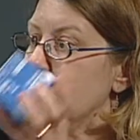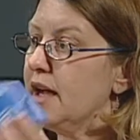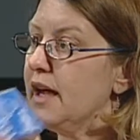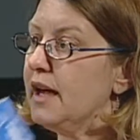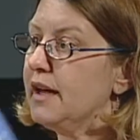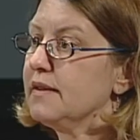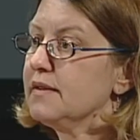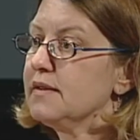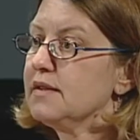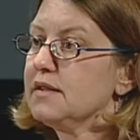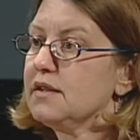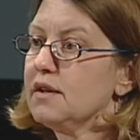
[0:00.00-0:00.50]

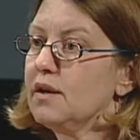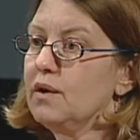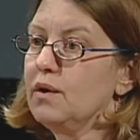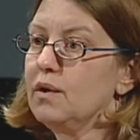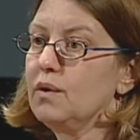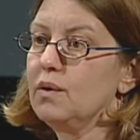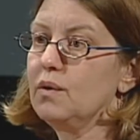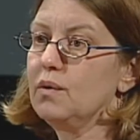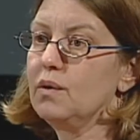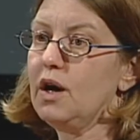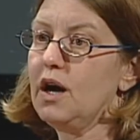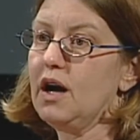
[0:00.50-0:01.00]
And
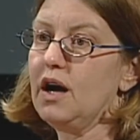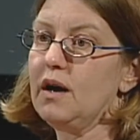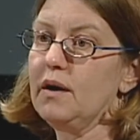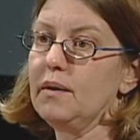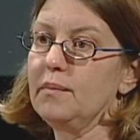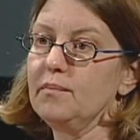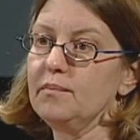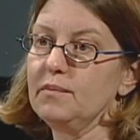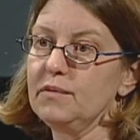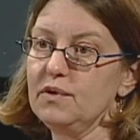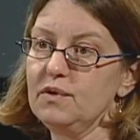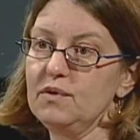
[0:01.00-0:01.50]

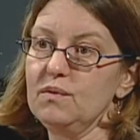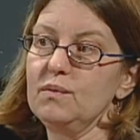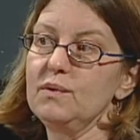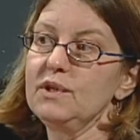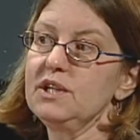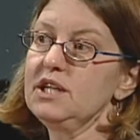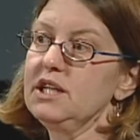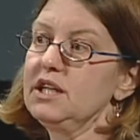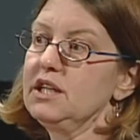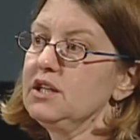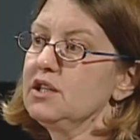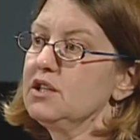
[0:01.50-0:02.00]
so you would
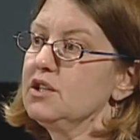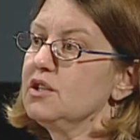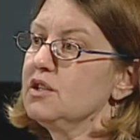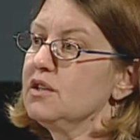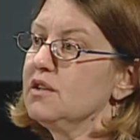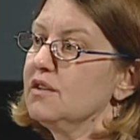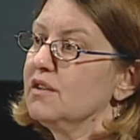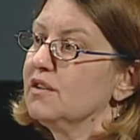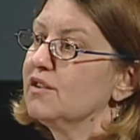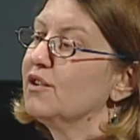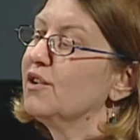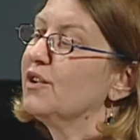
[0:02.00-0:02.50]
need to
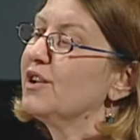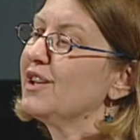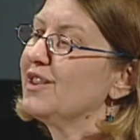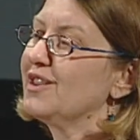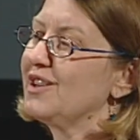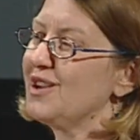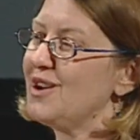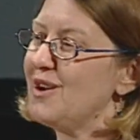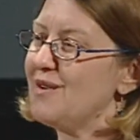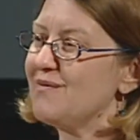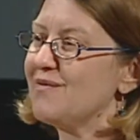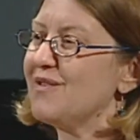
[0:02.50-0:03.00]
look at
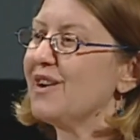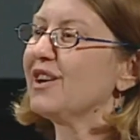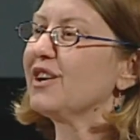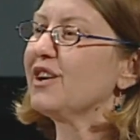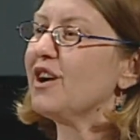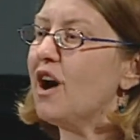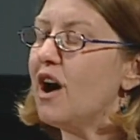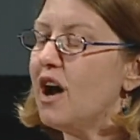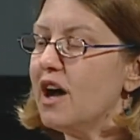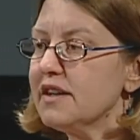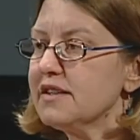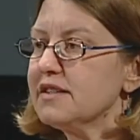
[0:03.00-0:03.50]
the upfront
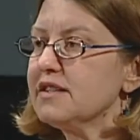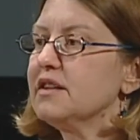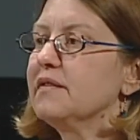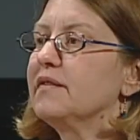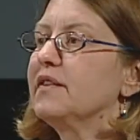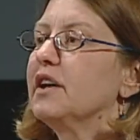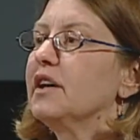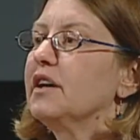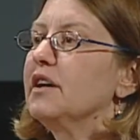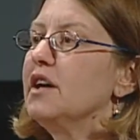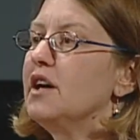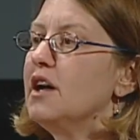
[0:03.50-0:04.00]
cost of
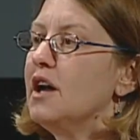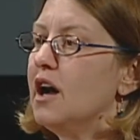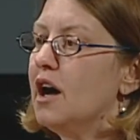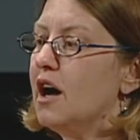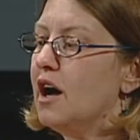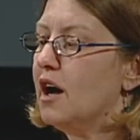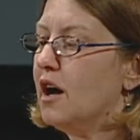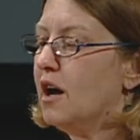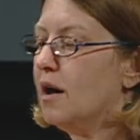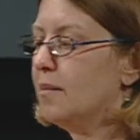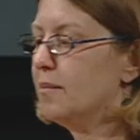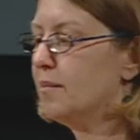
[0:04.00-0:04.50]
it,
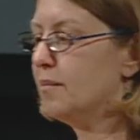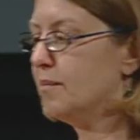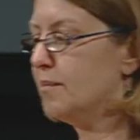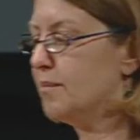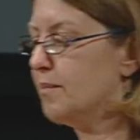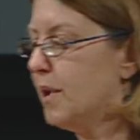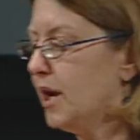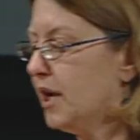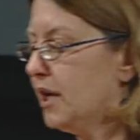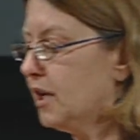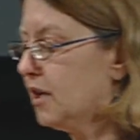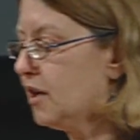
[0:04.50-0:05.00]

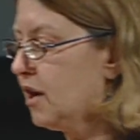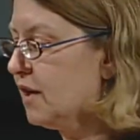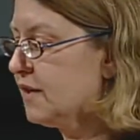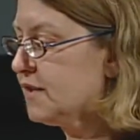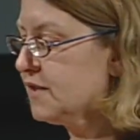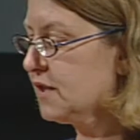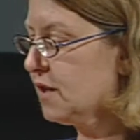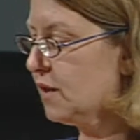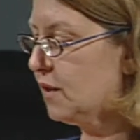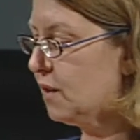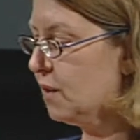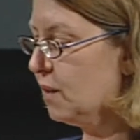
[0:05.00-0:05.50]
but it
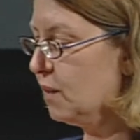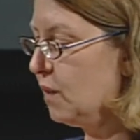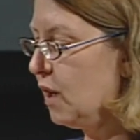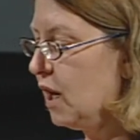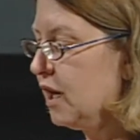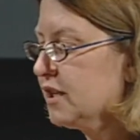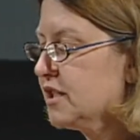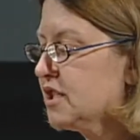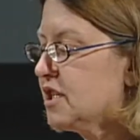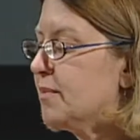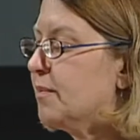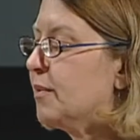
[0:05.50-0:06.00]
also,
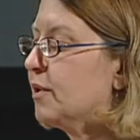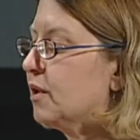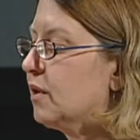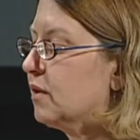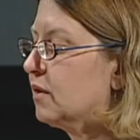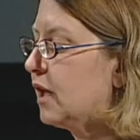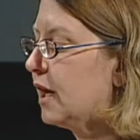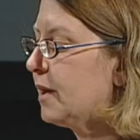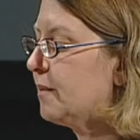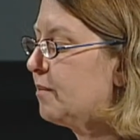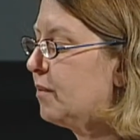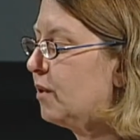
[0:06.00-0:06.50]
a typical
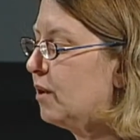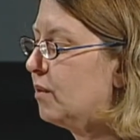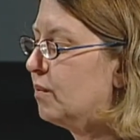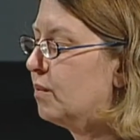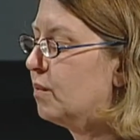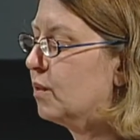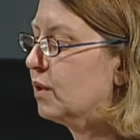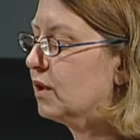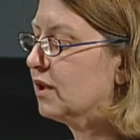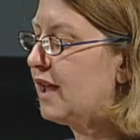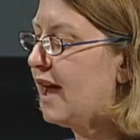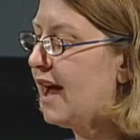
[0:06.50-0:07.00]
light bulb
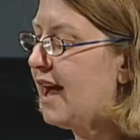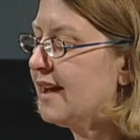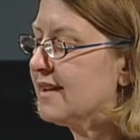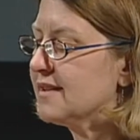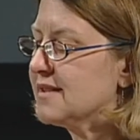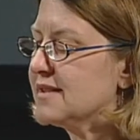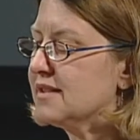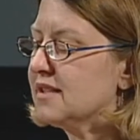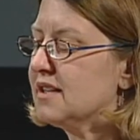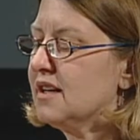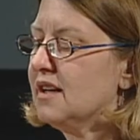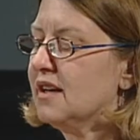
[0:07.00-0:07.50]
will
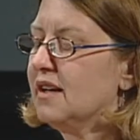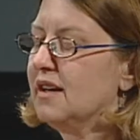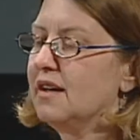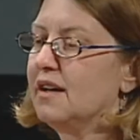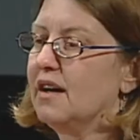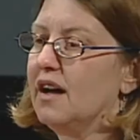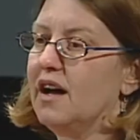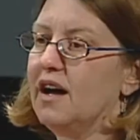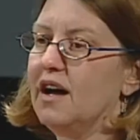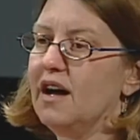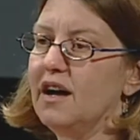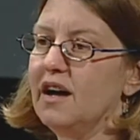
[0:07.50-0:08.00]
last
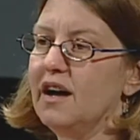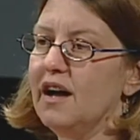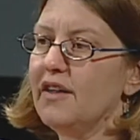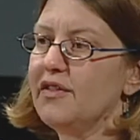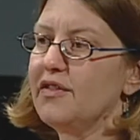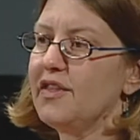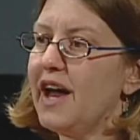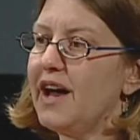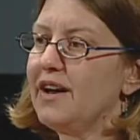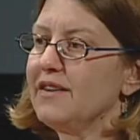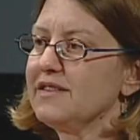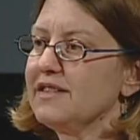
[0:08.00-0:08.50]

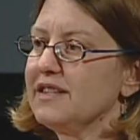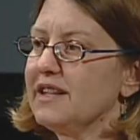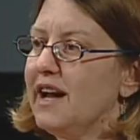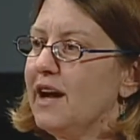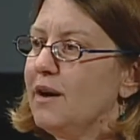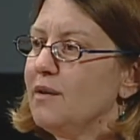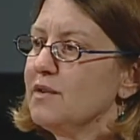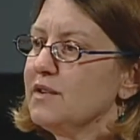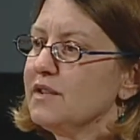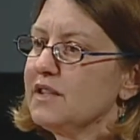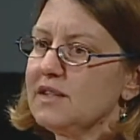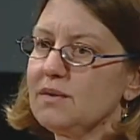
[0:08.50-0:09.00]
1,000
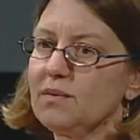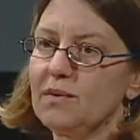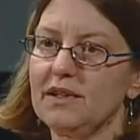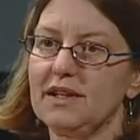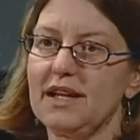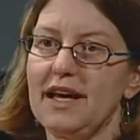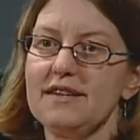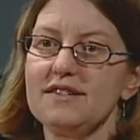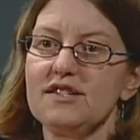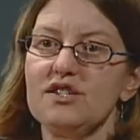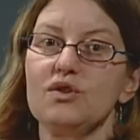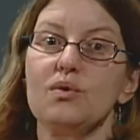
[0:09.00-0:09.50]
hours. This one lasts